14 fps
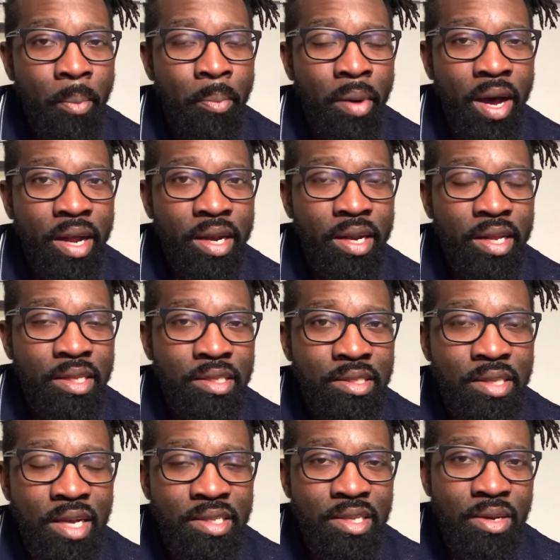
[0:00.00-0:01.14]
but
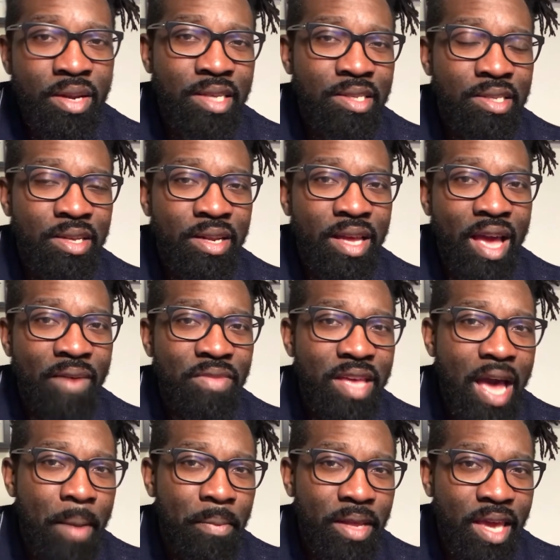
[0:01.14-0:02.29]
doesn't necessarily have the
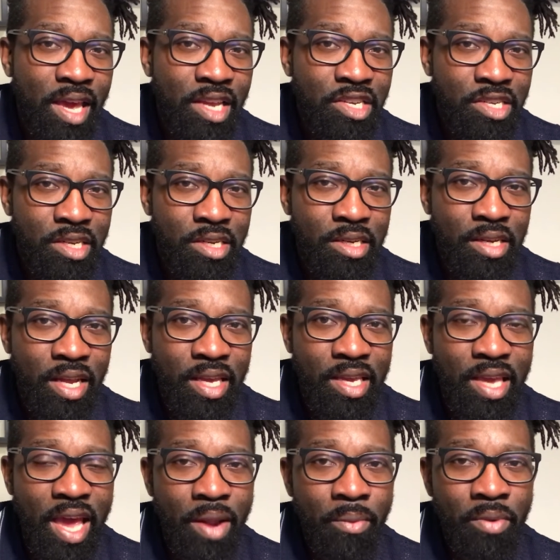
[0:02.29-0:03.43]
application, like
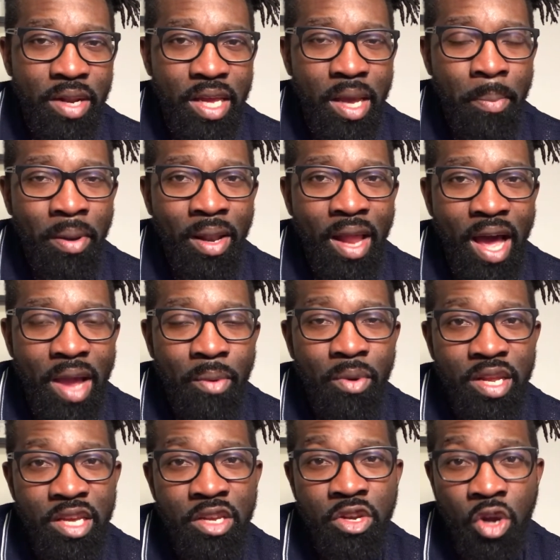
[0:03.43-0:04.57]
can't really apply what
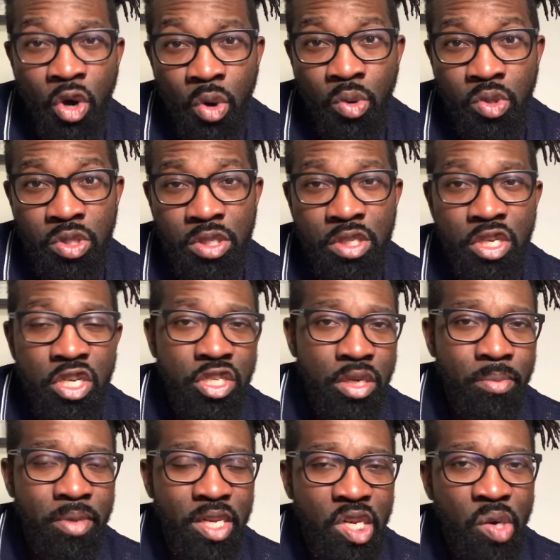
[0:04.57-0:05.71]
he knows he
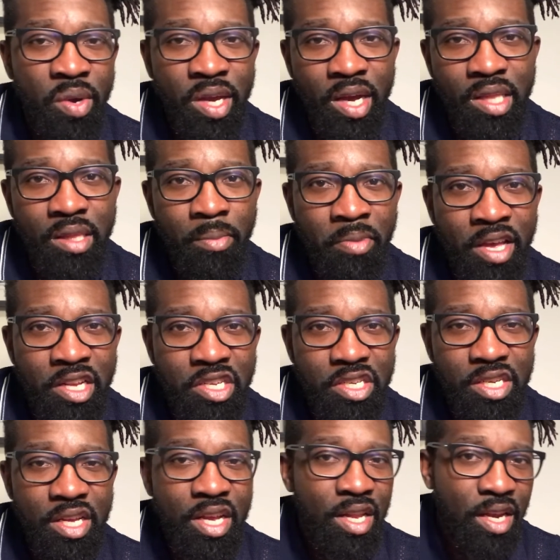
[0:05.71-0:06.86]
should be doing on the
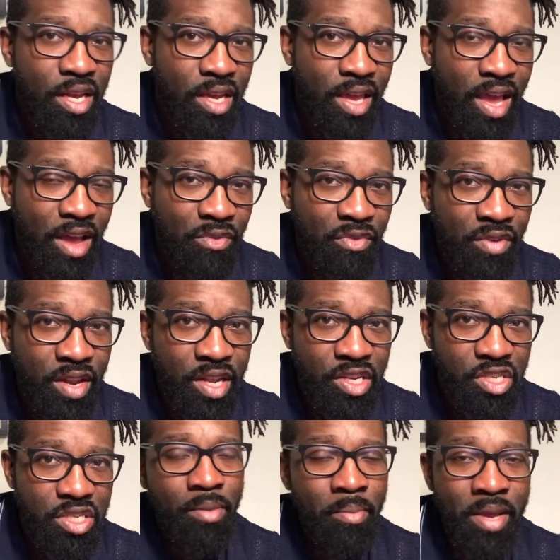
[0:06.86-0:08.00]
pitch, like can't
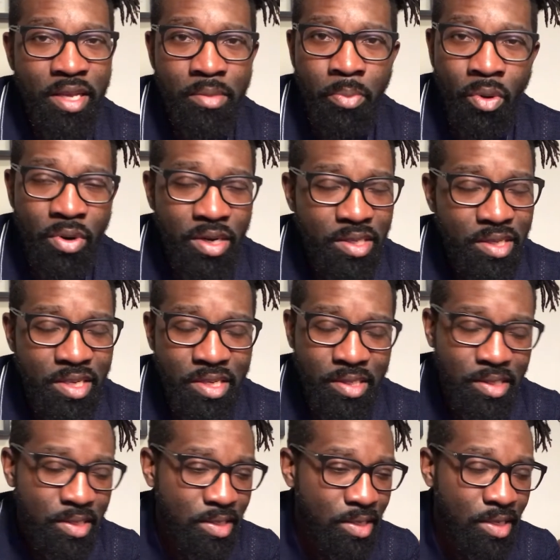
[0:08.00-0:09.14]
finish, makes poor
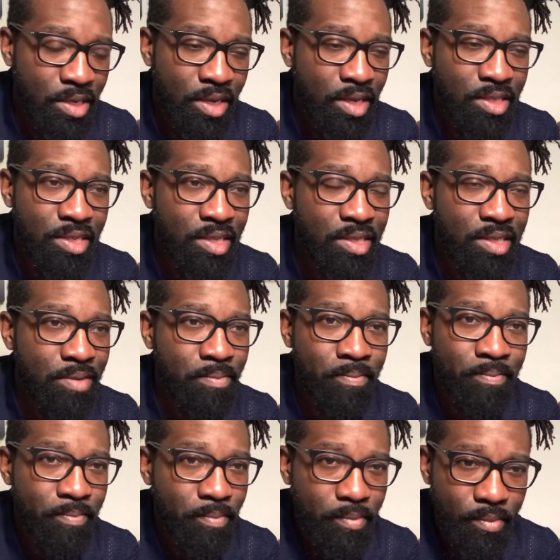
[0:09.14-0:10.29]
decisions. It's just,
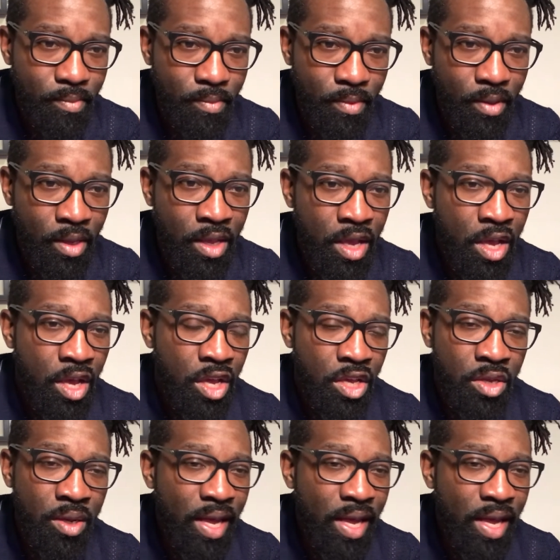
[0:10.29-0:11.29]
you